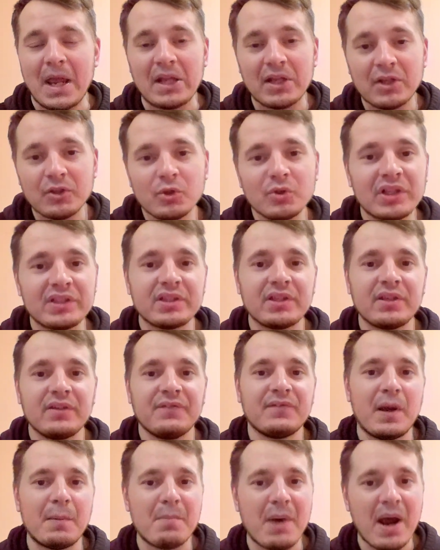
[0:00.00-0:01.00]
I know that
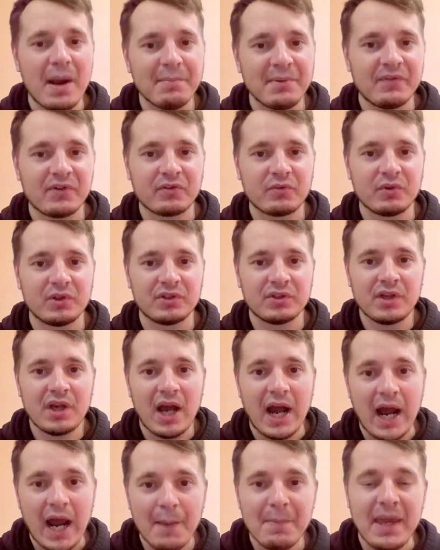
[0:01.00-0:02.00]
if my mom never quit,
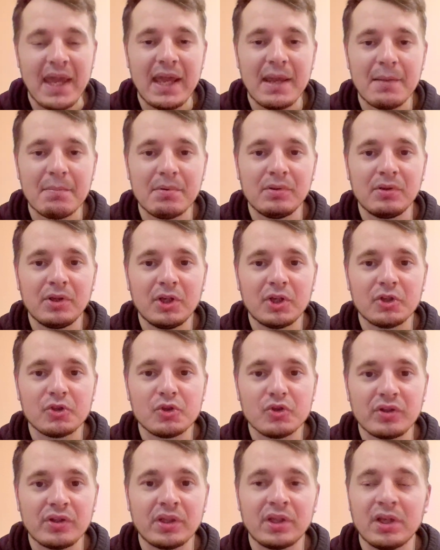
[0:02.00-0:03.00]
I'm able
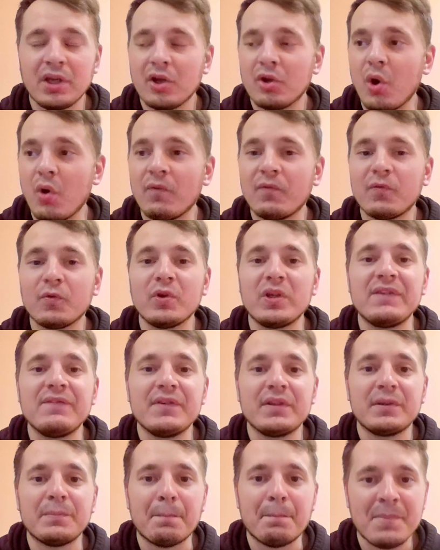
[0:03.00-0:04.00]
to really go through
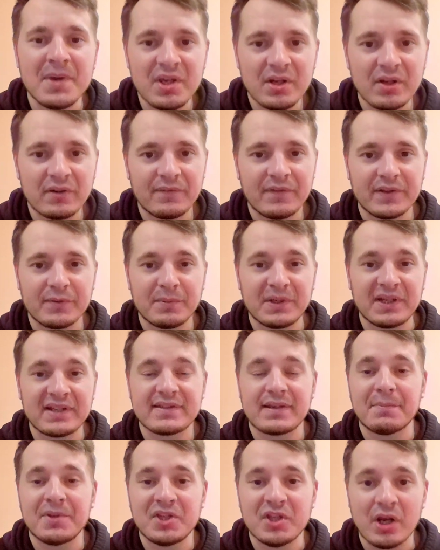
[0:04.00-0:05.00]
even bigger things,
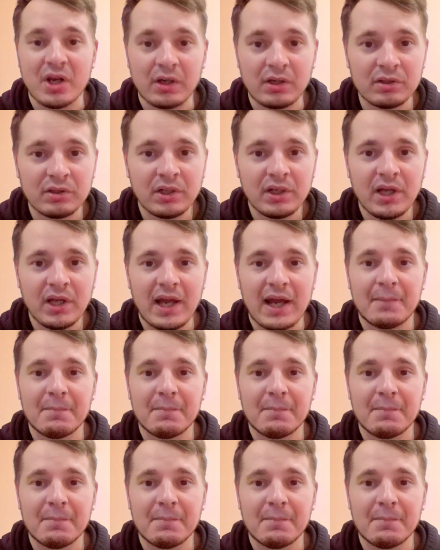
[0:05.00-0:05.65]
because I'm younger.